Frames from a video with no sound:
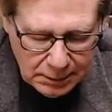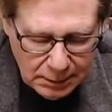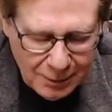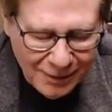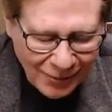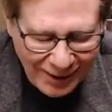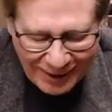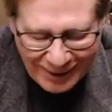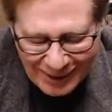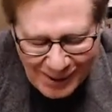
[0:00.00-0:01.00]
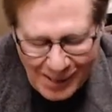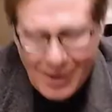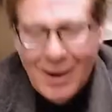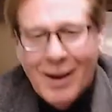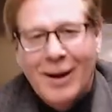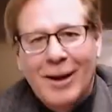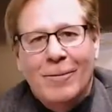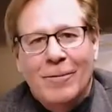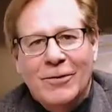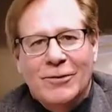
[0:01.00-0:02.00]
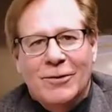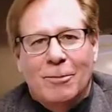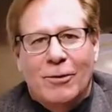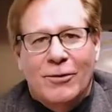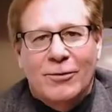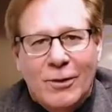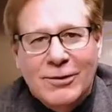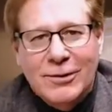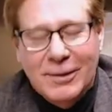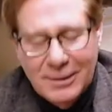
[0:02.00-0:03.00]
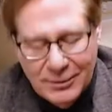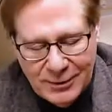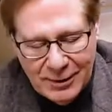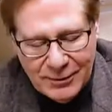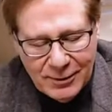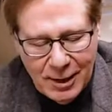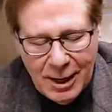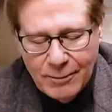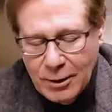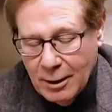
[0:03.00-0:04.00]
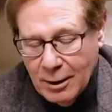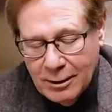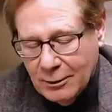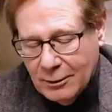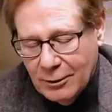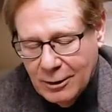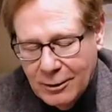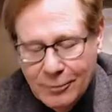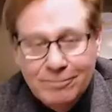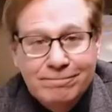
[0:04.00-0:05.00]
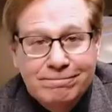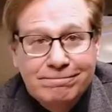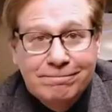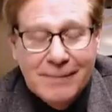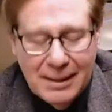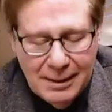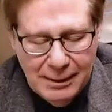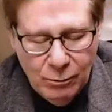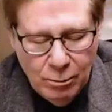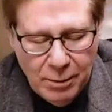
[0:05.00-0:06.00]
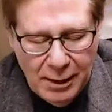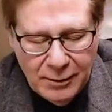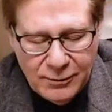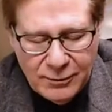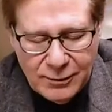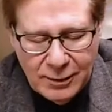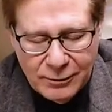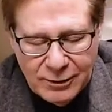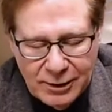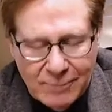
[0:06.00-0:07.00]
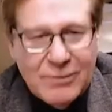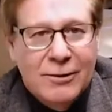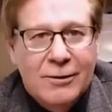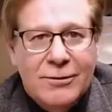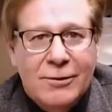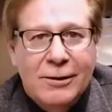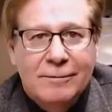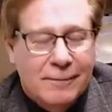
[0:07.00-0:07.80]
Okay. This is a personal question. It says, I'm young and look younger. Will buyers and sellers take me seriously?